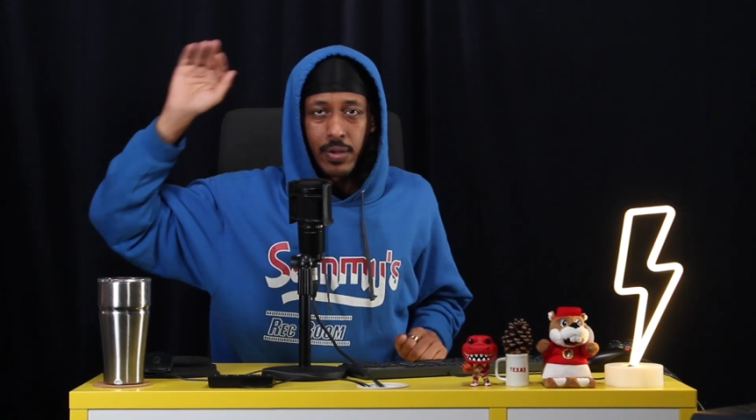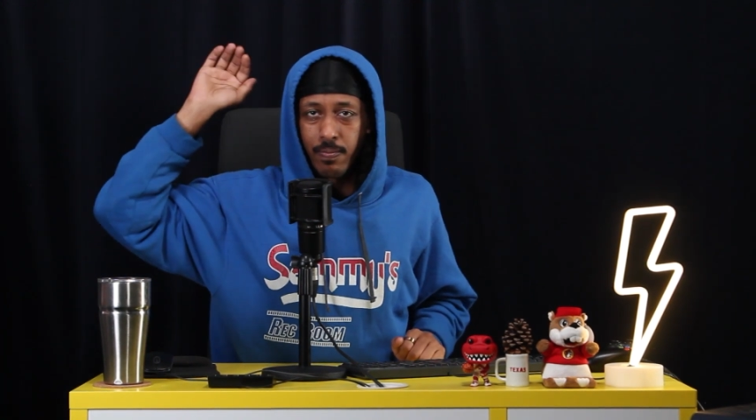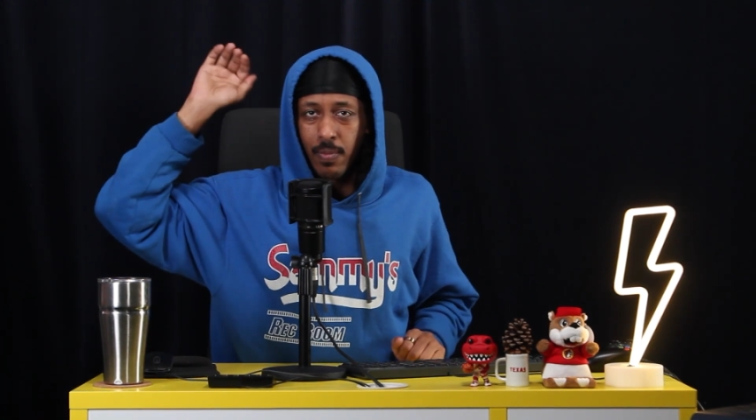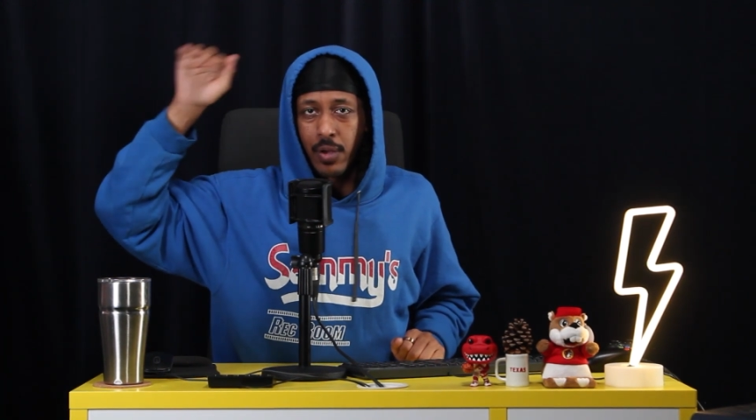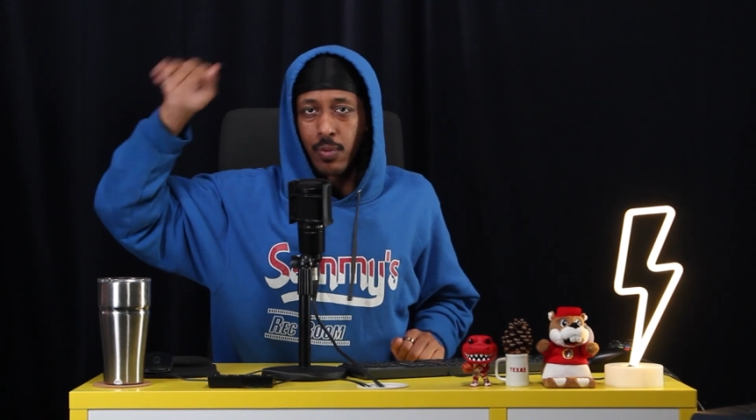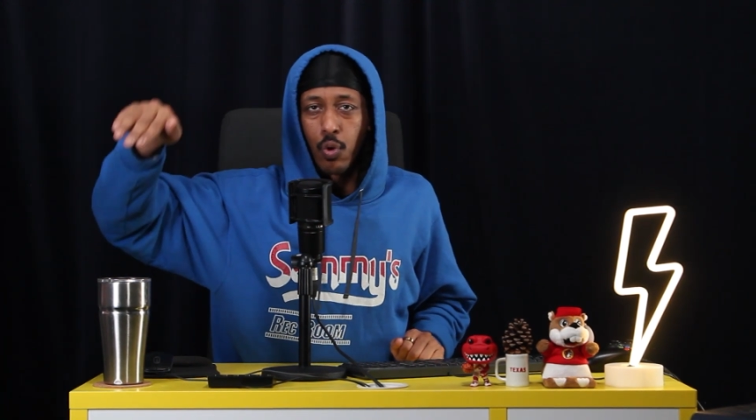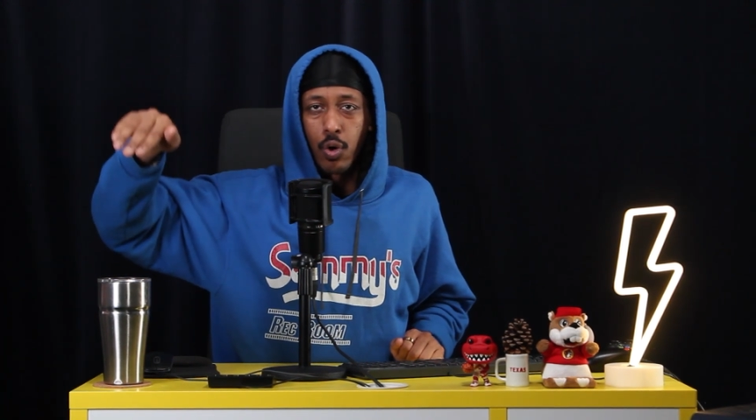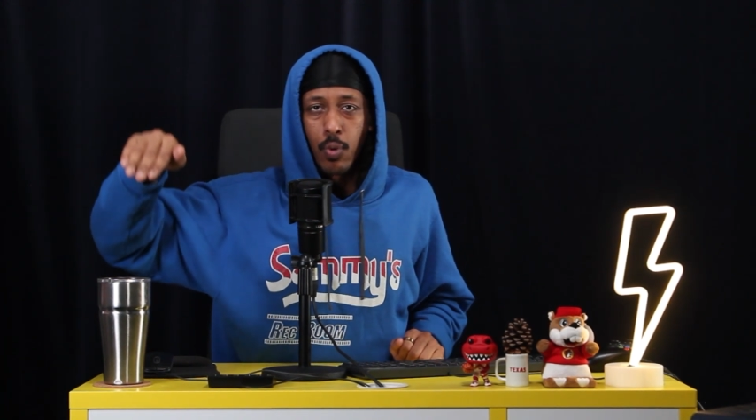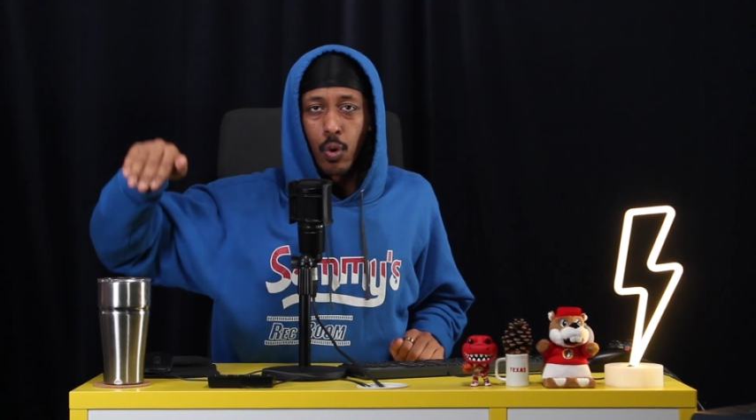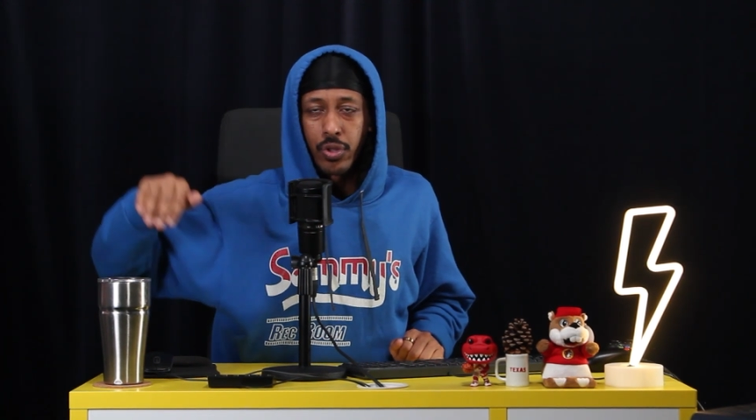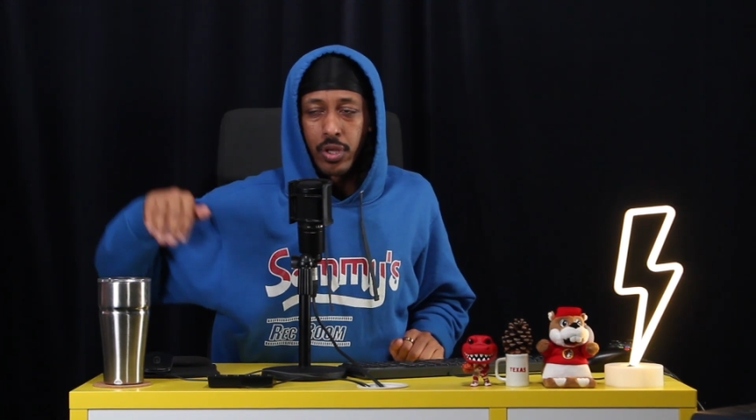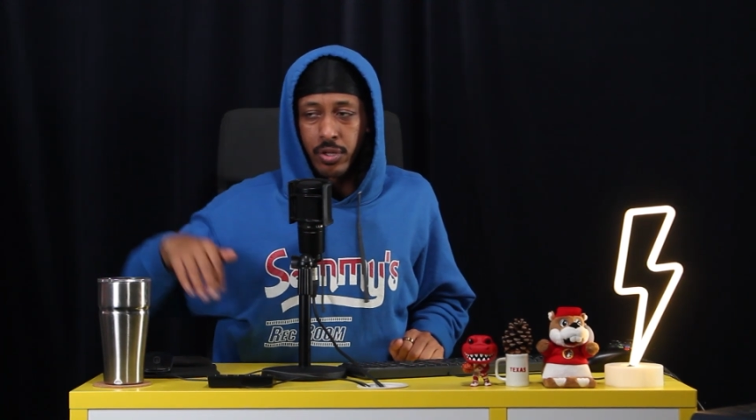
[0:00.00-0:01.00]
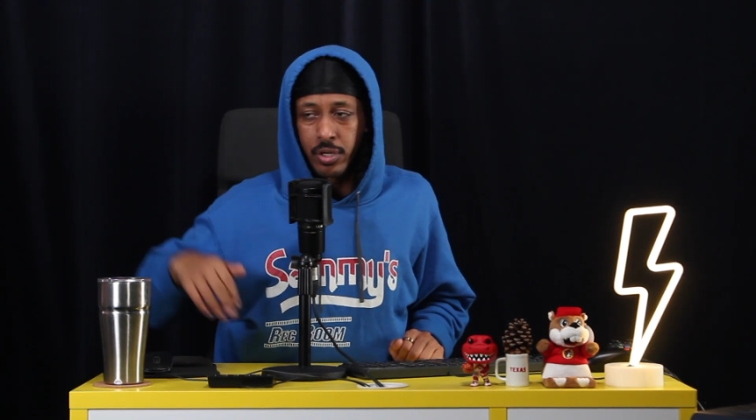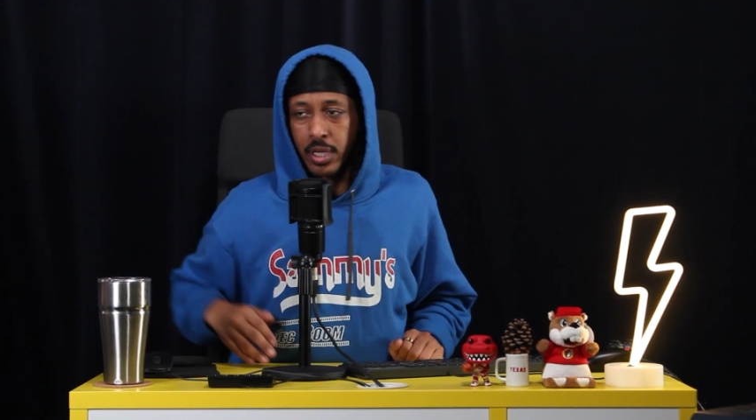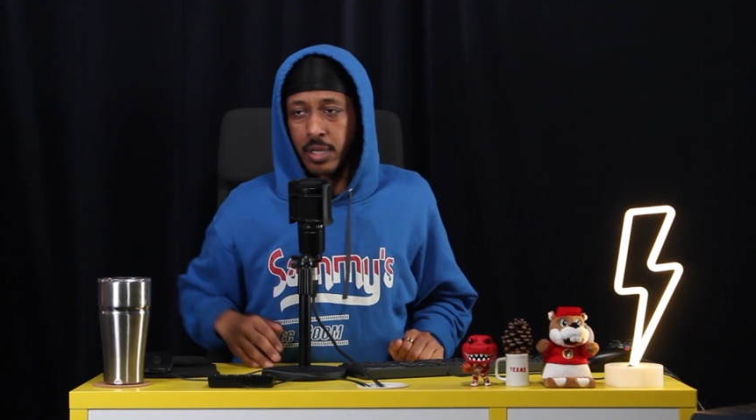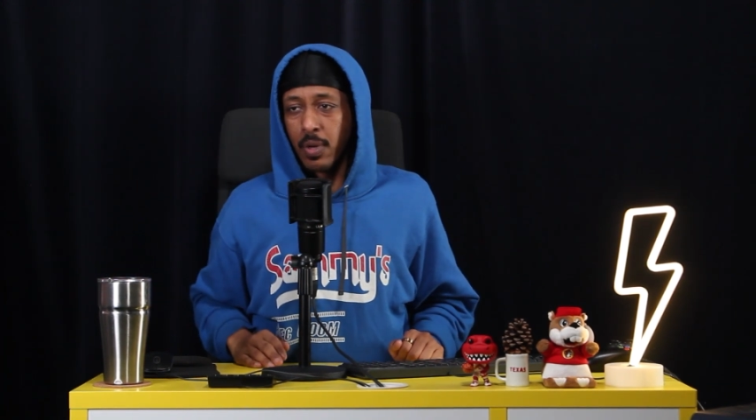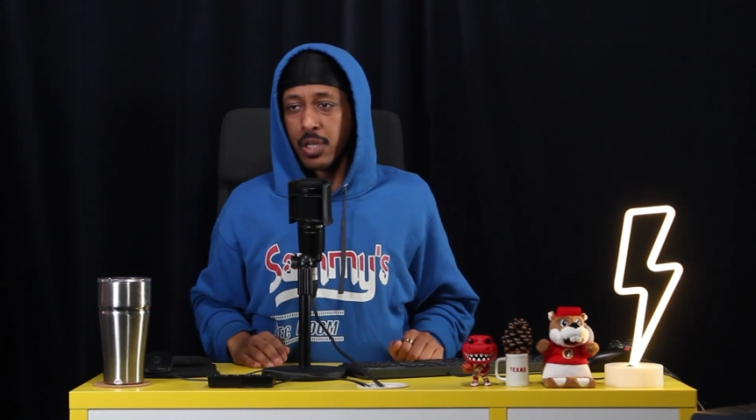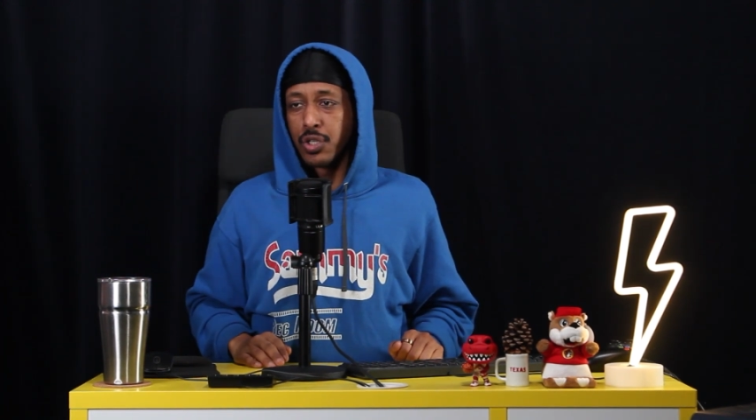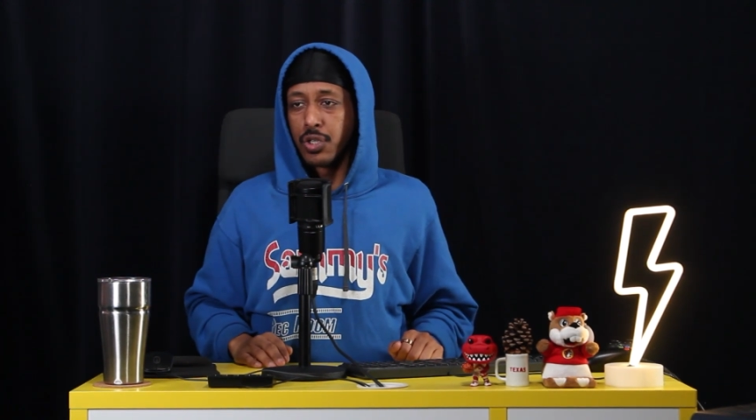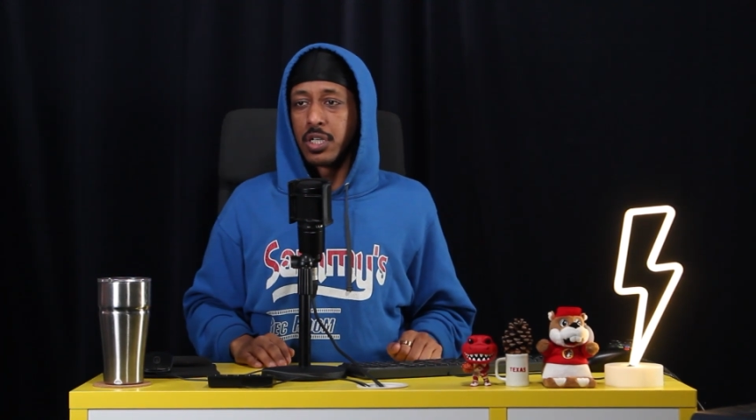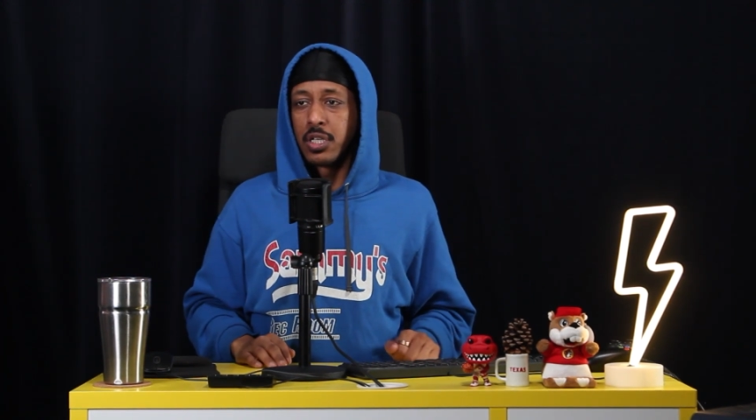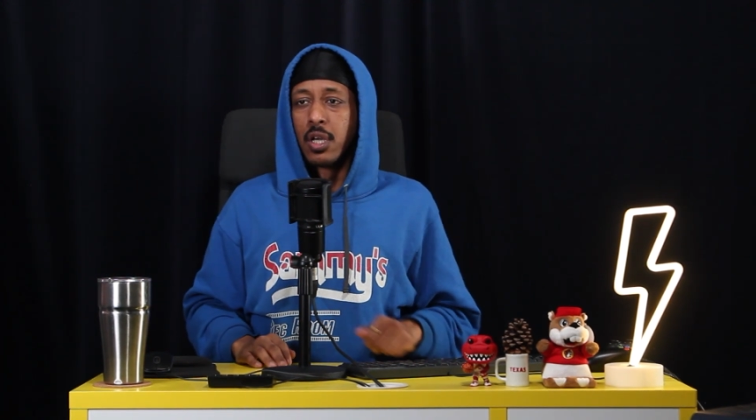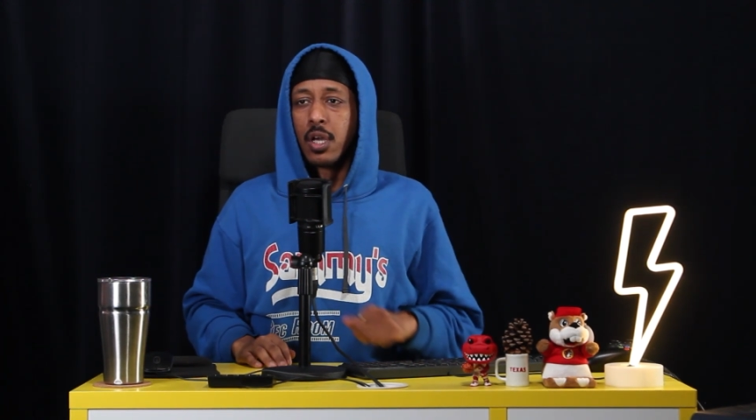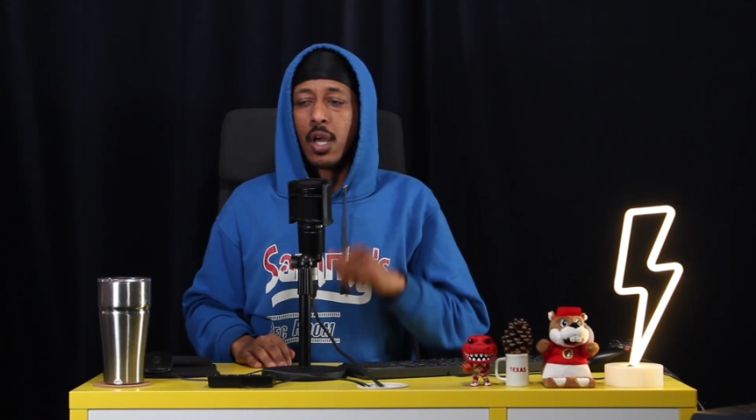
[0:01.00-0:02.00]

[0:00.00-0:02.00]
wormhole the other day, my journey.